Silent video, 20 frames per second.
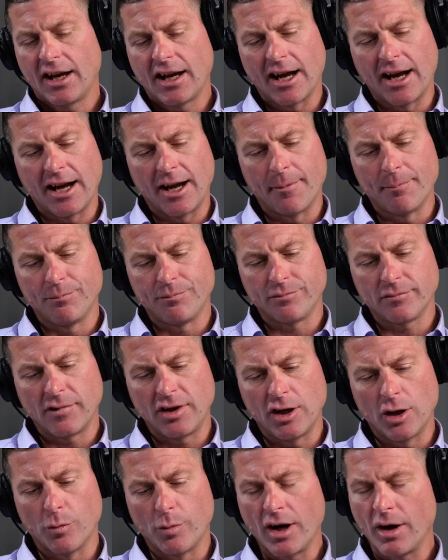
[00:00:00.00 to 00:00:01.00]
You
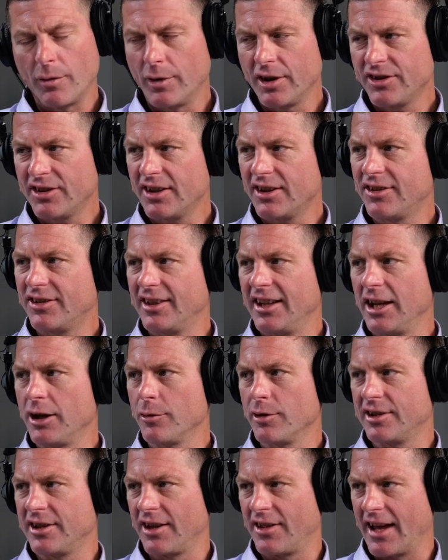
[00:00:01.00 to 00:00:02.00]
know, what's the
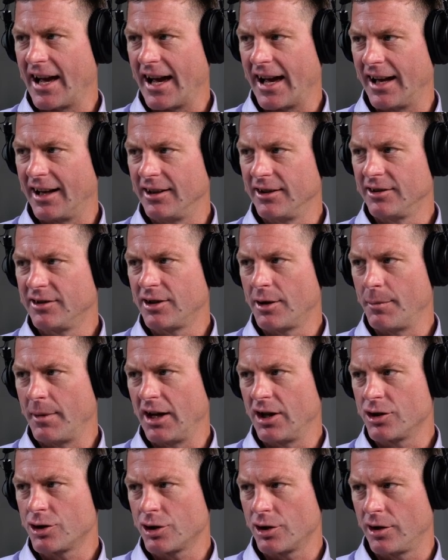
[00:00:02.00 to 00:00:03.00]
secret to that to
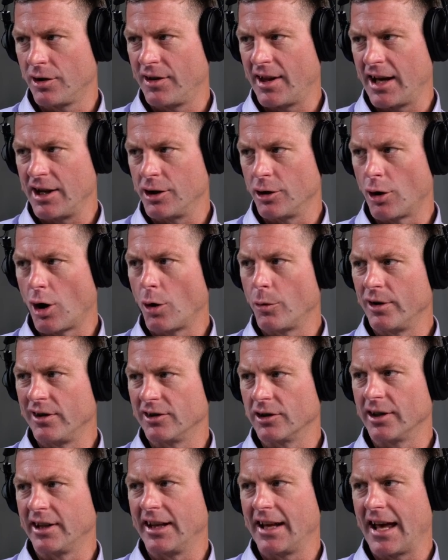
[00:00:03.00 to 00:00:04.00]
make sure that you're
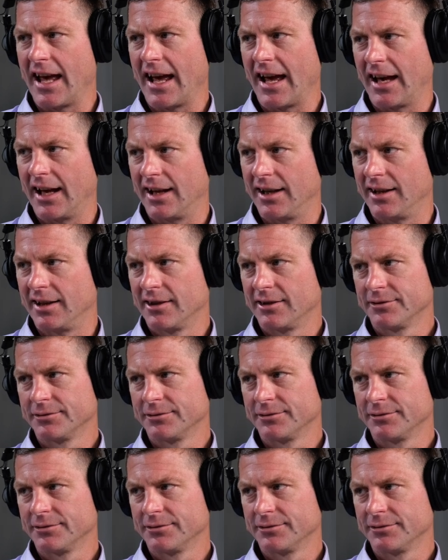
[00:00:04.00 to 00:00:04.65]
always looking ahead?